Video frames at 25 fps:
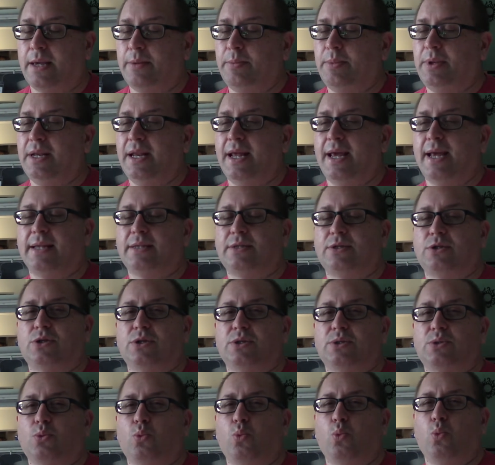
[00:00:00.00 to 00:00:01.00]
I mean, that's
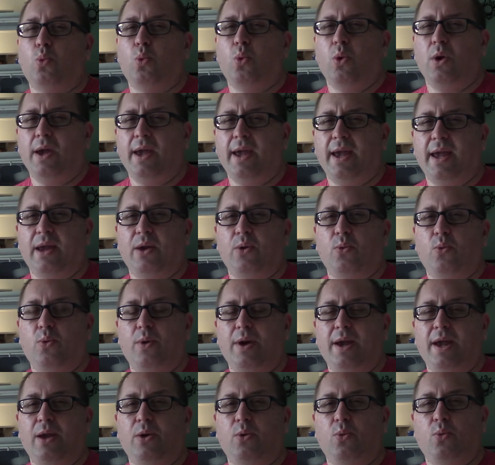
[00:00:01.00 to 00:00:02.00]
just way,
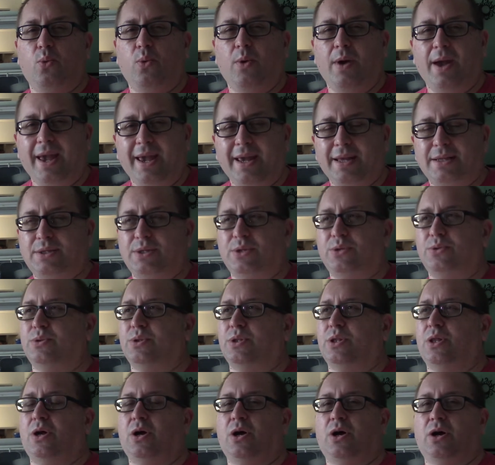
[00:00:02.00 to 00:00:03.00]
way, way too
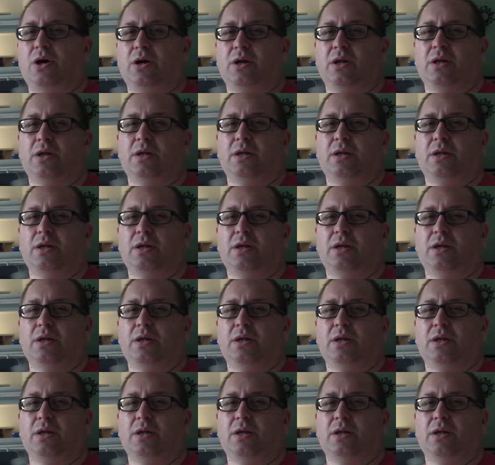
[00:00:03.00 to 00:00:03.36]
long